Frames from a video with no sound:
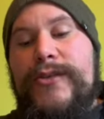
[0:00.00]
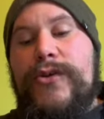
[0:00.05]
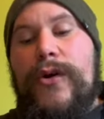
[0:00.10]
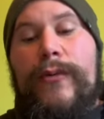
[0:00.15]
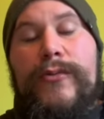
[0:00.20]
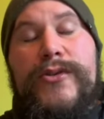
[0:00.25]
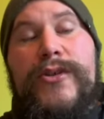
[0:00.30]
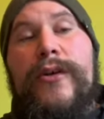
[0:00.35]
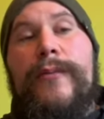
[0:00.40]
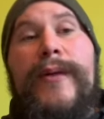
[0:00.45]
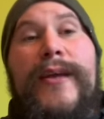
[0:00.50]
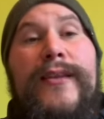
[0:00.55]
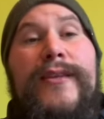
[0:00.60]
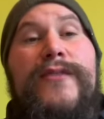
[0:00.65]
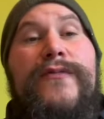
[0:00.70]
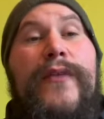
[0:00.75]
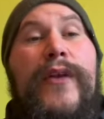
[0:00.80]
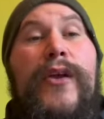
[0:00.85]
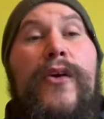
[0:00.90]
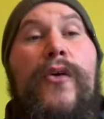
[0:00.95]
So I was going to make this
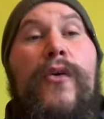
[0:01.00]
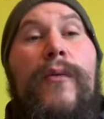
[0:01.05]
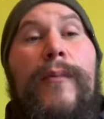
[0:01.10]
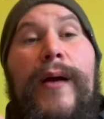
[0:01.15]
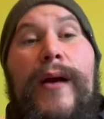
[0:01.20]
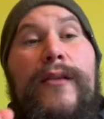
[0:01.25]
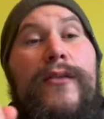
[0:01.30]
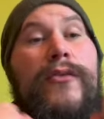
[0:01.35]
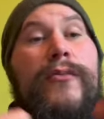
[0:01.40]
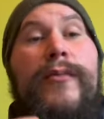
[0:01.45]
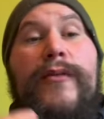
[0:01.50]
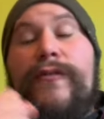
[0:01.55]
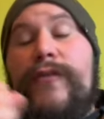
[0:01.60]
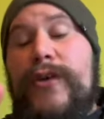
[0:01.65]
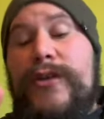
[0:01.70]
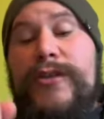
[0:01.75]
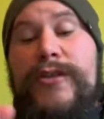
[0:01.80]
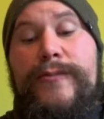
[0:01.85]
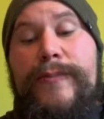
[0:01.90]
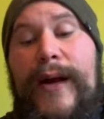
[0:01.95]
video about Lumen
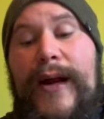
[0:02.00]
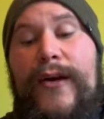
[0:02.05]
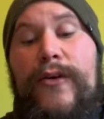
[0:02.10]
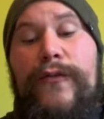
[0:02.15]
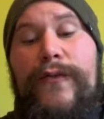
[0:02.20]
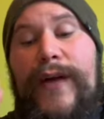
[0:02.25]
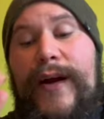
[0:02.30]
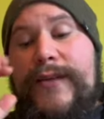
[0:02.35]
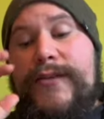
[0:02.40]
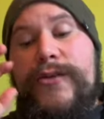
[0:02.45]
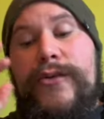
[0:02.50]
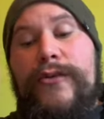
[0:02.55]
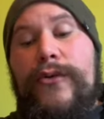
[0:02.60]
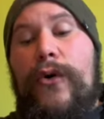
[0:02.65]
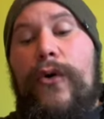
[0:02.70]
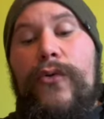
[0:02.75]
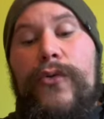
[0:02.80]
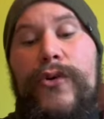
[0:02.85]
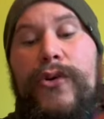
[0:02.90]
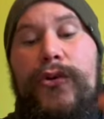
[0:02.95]
versus MacroFactor and
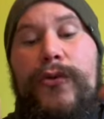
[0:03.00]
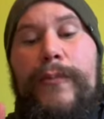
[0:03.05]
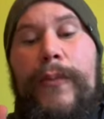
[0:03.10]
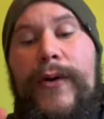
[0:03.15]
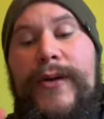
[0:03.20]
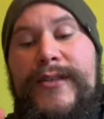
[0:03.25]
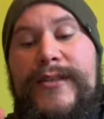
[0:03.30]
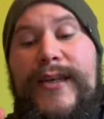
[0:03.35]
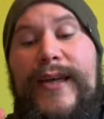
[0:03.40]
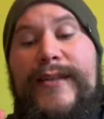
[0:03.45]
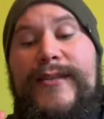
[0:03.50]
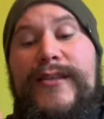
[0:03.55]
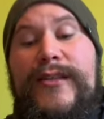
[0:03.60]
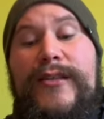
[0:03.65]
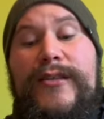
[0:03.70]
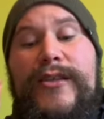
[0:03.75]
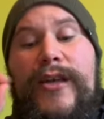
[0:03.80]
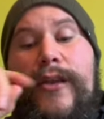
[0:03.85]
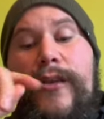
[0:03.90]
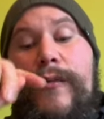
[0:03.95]
all the good points against
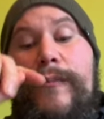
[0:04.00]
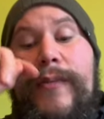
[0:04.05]
each other,